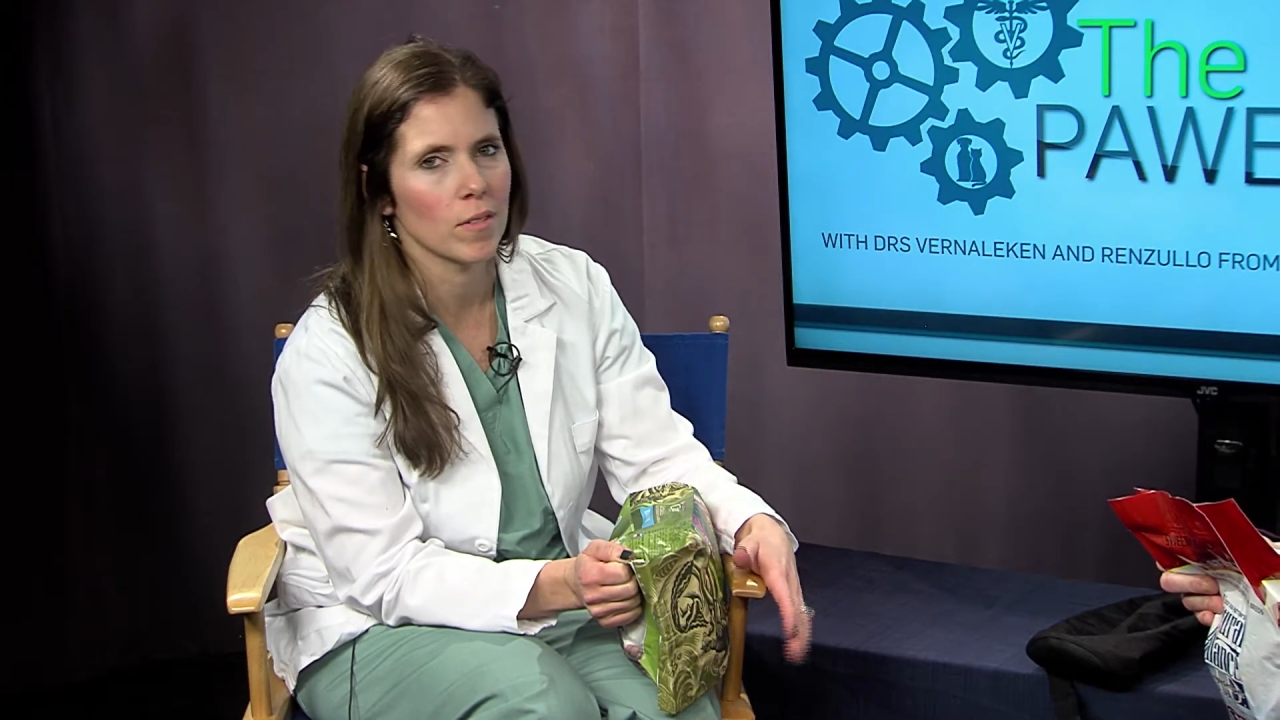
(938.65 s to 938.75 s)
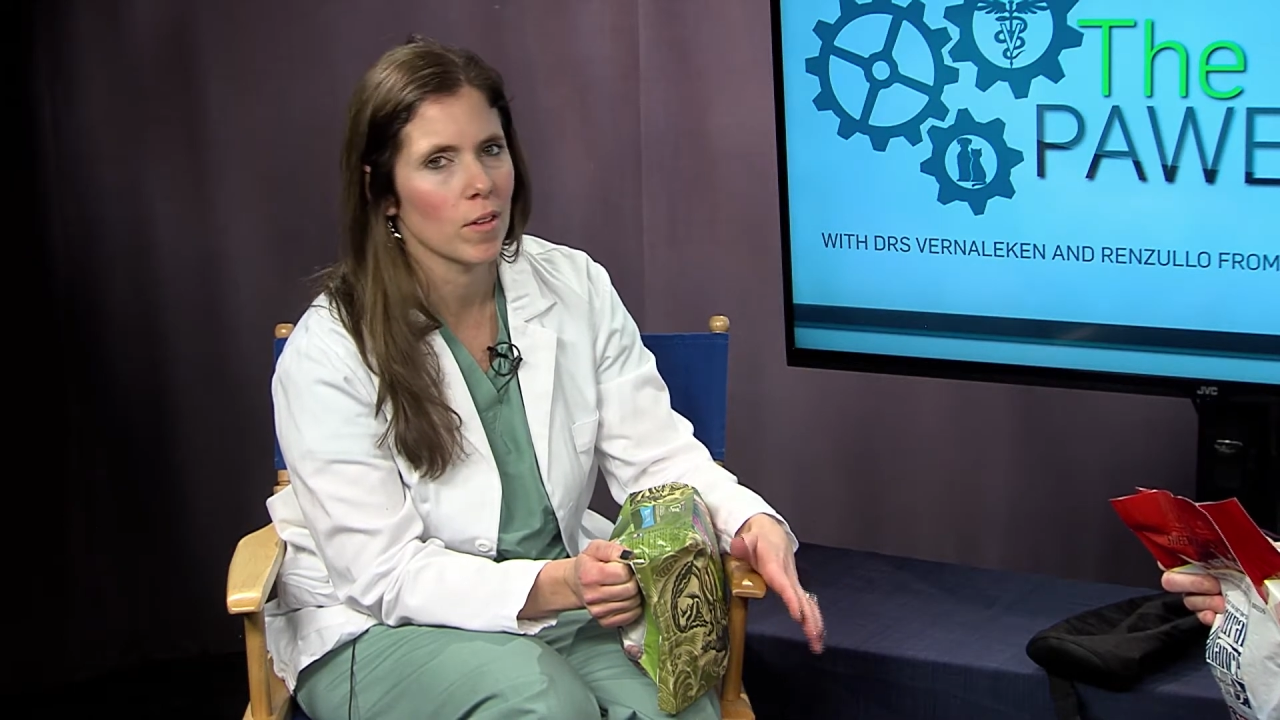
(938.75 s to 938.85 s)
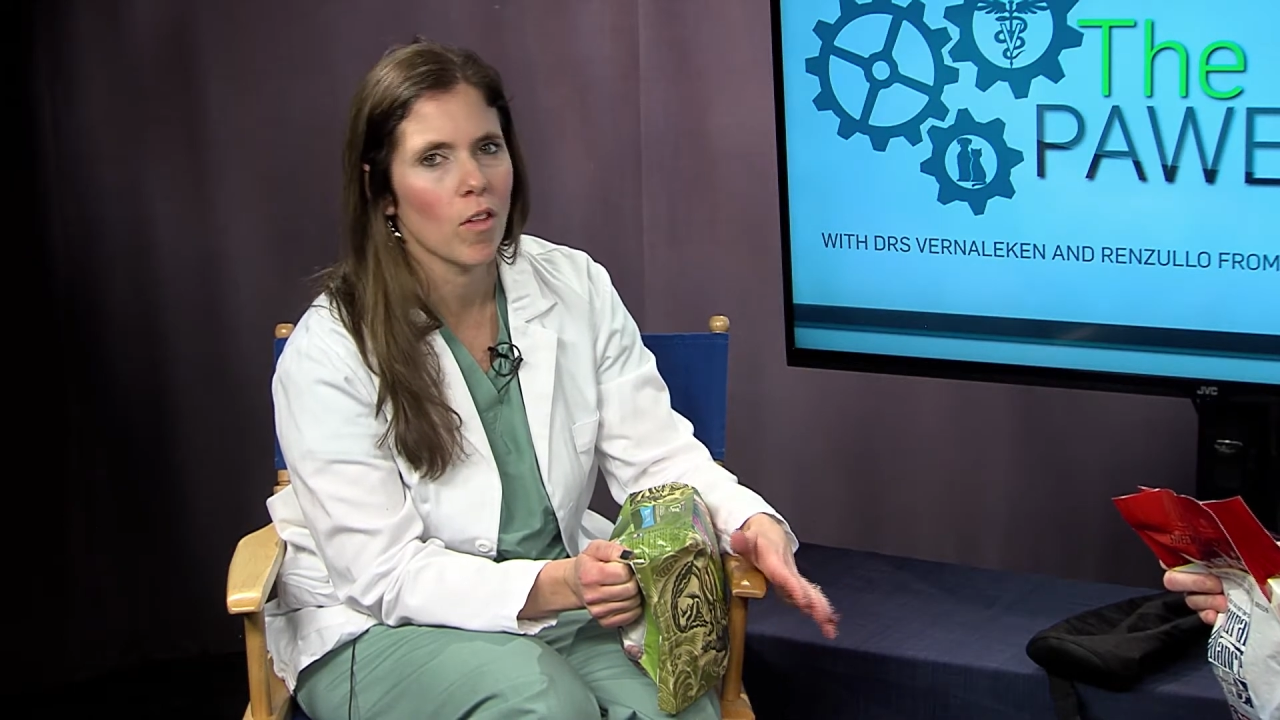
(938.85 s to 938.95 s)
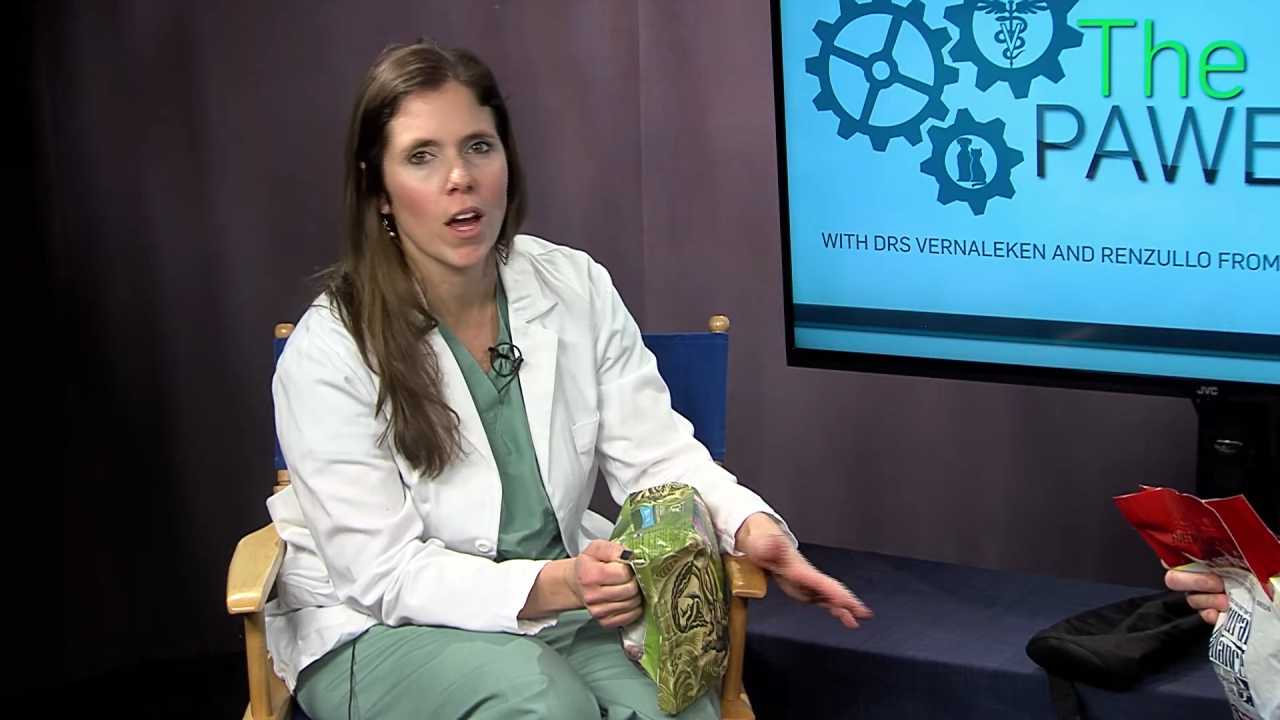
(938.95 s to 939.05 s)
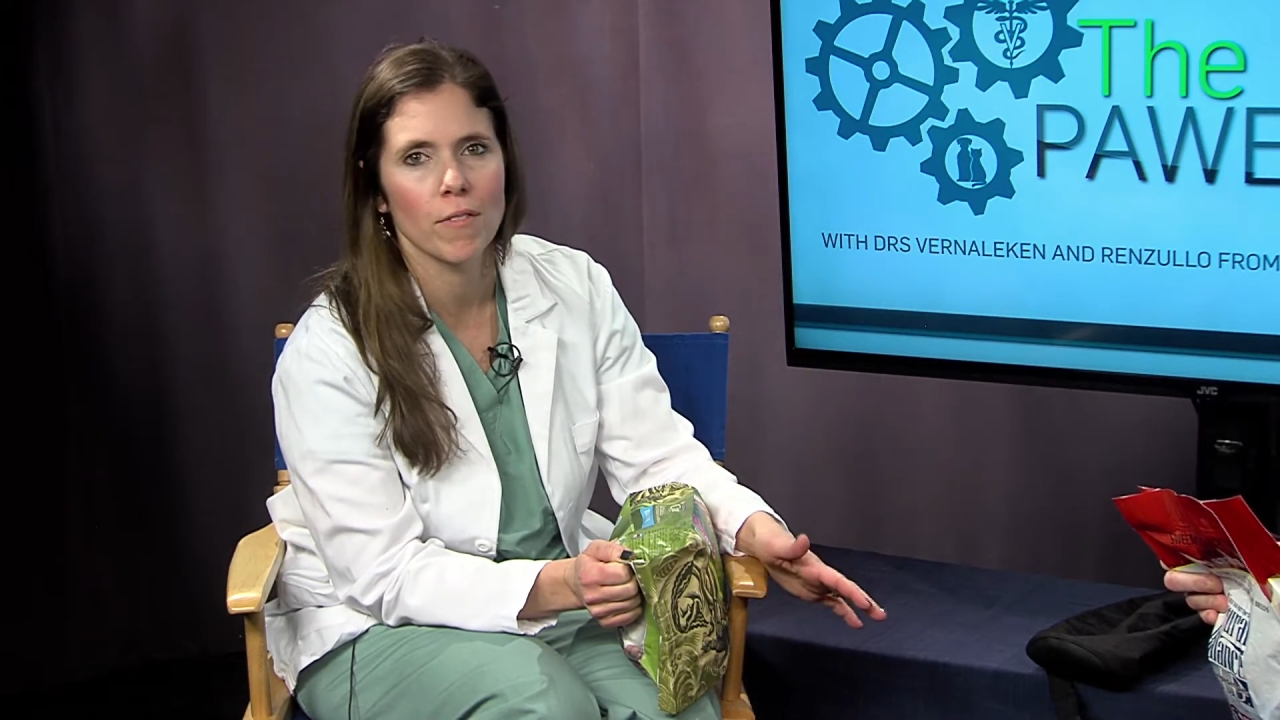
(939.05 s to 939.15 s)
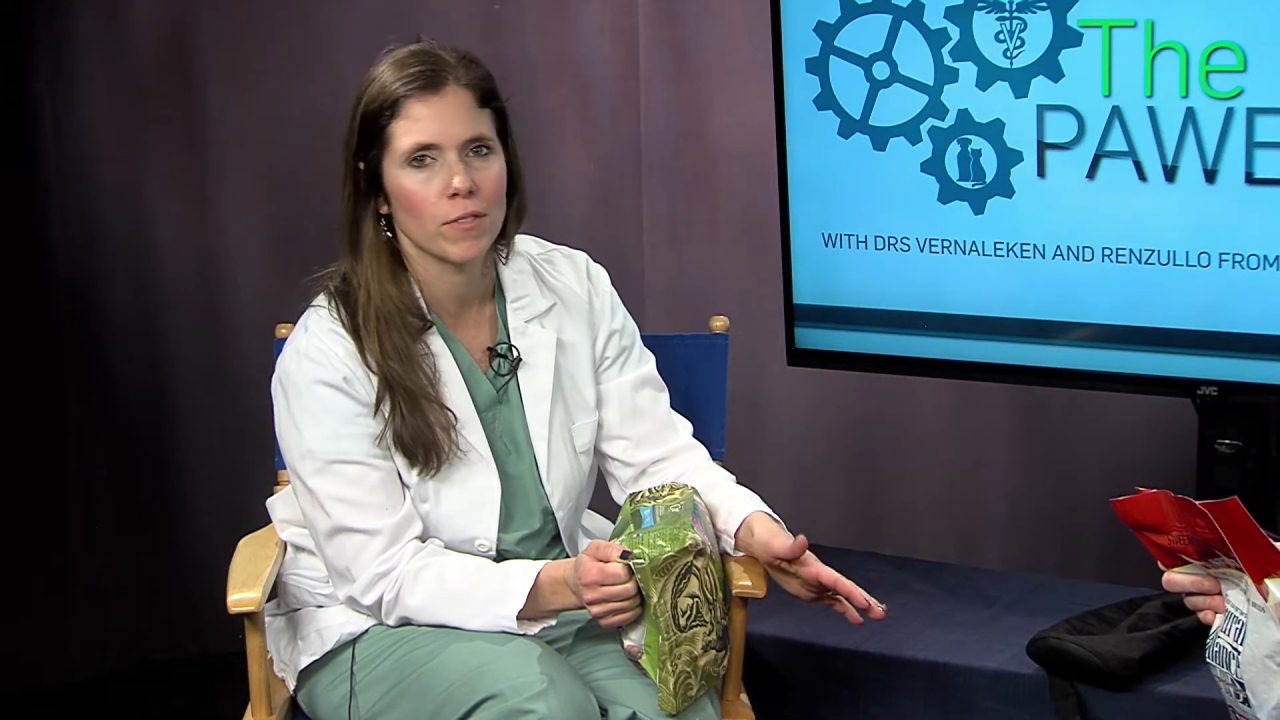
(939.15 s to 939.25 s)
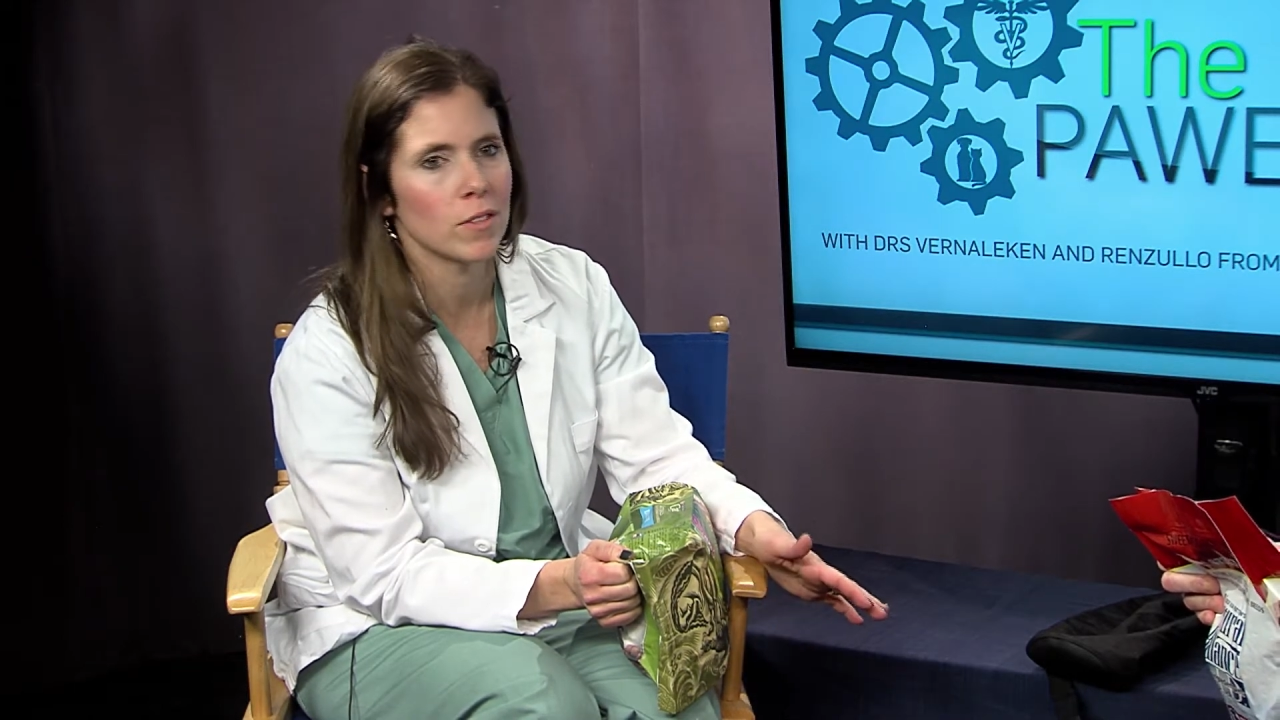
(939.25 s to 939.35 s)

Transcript: a lot of